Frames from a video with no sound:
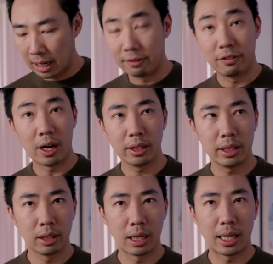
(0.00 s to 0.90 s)
And finally,
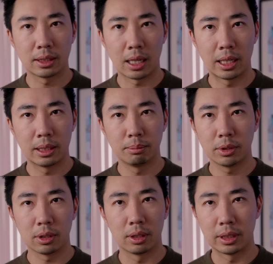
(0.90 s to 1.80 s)
the last
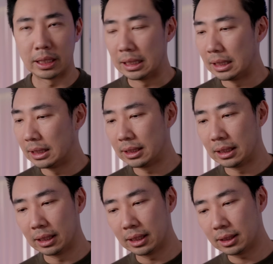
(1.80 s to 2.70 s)
items on the EDC
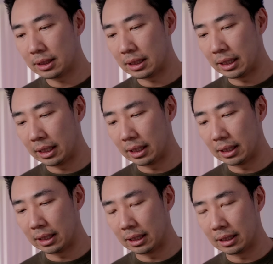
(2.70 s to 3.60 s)
list, it
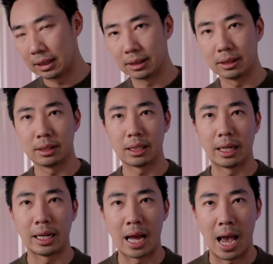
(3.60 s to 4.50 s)
is
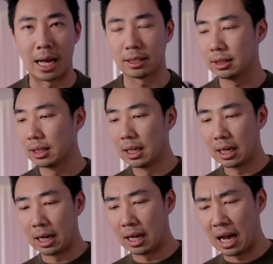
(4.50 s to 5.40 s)
a hat.
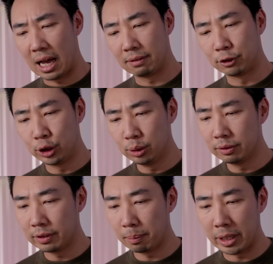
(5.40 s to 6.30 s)
I have two
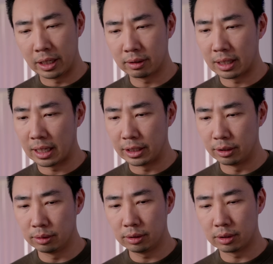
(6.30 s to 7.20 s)
of them here that I
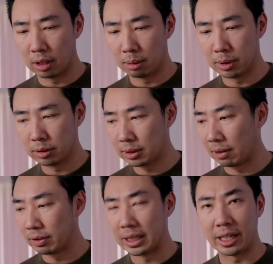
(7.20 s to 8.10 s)
use almost
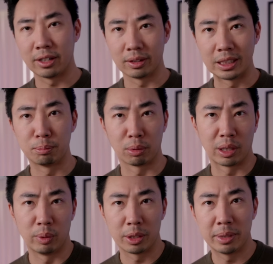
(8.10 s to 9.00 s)
every day, or at least
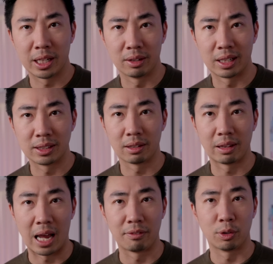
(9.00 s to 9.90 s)
bring with me. I don't necessarily
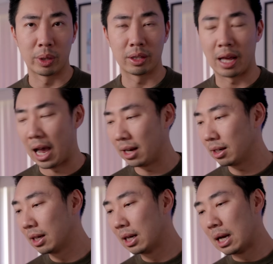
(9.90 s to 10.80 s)
have to wear the hat,
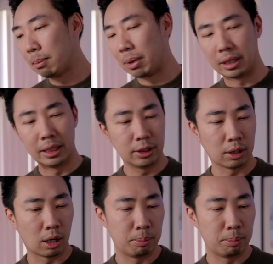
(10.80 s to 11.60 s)
but these are